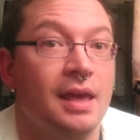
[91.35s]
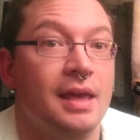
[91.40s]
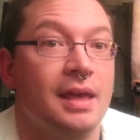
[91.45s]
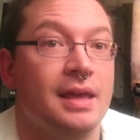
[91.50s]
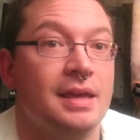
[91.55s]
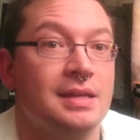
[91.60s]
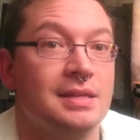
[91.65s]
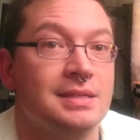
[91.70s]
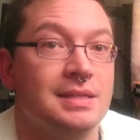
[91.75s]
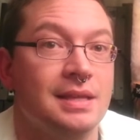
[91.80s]

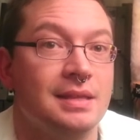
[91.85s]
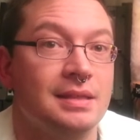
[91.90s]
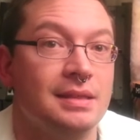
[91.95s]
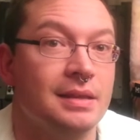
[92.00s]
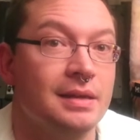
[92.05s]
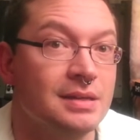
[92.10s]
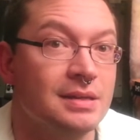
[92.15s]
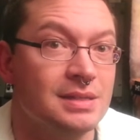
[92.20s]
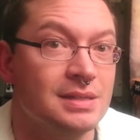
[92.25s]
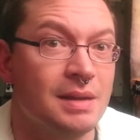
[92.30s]
is that
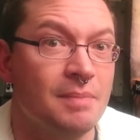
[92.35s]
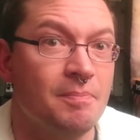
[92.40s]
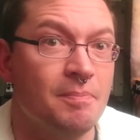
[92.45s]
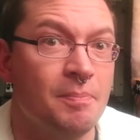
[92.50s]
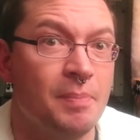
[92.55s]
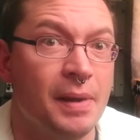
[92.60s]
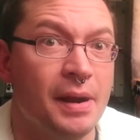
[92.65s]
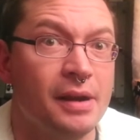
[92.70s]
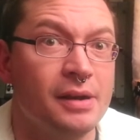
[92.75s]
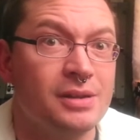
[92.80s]
there is an
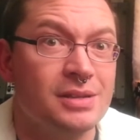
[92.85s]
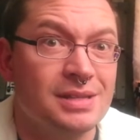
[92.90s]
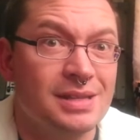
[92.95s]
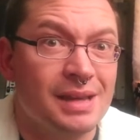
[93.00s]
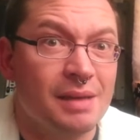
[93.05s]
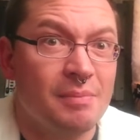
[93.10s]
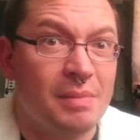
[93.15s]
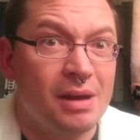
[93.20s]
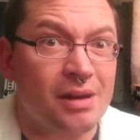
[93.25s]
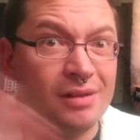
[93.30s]
embarrassing
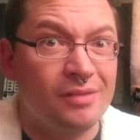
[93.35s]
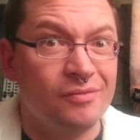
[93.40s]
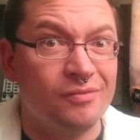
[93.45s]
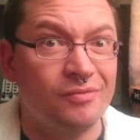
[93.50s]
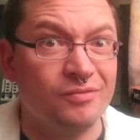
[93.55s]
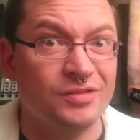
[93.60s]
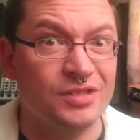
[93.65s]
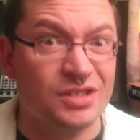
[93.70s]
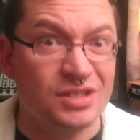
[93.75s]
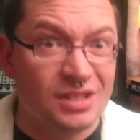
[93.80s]
amount of
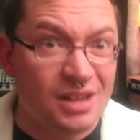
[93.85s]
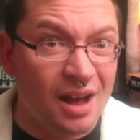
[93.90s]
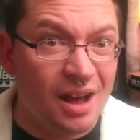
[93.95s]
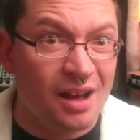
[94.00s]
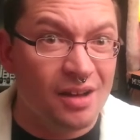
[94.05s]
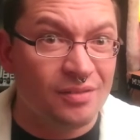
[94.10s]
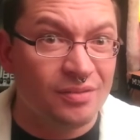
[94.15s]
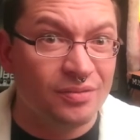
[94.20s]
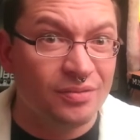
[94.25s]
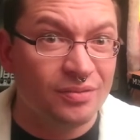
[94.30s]

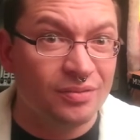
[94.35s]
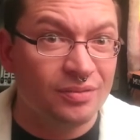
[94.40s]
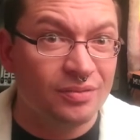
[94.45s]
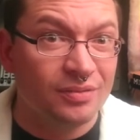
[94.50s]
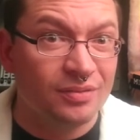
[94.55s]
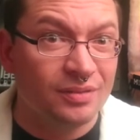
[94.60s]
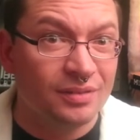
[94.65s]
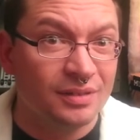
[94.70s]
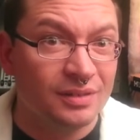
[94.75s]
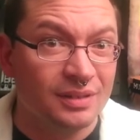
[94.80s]

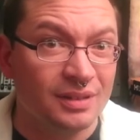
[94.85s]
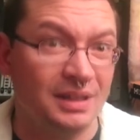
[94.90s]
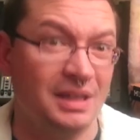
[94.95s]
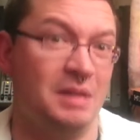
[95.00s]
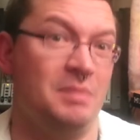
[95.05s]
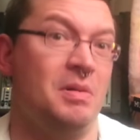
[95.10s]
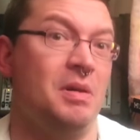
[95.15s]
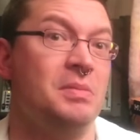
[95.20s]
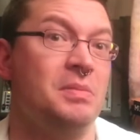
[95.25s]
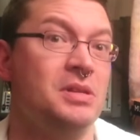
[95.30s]
stuff
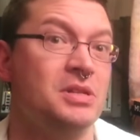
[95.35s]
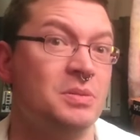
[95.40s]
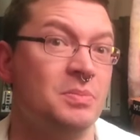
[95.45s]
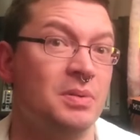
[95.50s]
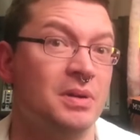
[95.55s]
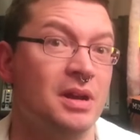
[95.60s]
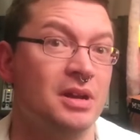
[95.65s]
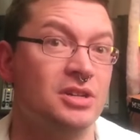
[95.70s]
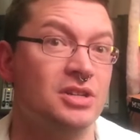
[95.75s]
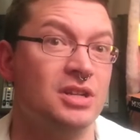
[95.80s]
about music
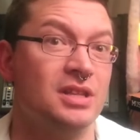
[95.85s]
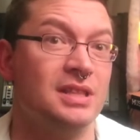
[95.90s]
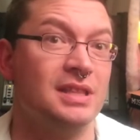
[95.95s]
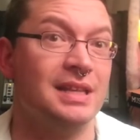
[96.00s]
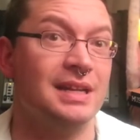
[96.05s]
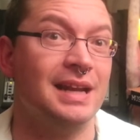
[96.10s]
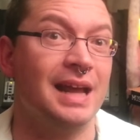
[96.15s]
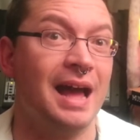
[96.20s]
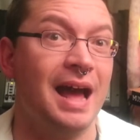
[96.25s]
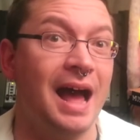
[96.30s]
production
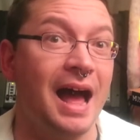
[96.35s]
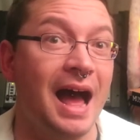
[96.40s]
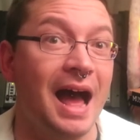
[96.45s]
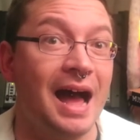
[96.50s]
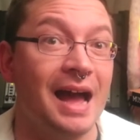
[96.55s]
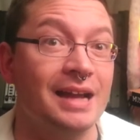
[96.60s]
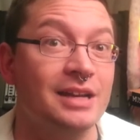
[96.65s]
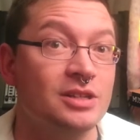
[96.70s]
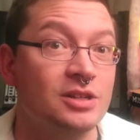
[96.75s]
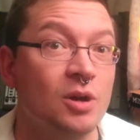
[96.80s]
that
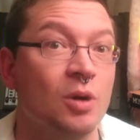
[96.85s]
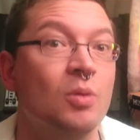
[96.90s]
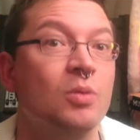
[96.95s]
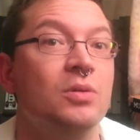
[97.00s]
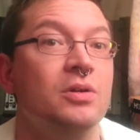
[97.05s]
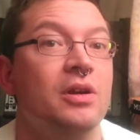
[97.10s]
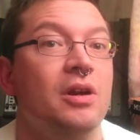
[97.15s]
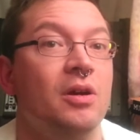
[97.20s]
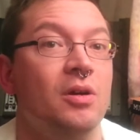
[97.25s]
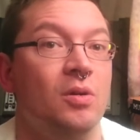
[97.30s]
I don't
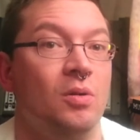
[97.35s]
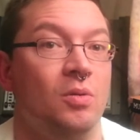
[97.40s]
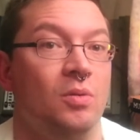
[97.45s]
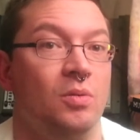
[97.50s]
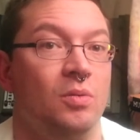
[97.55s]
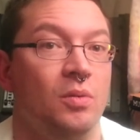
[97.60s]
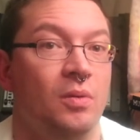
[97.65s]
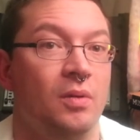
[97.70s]
know.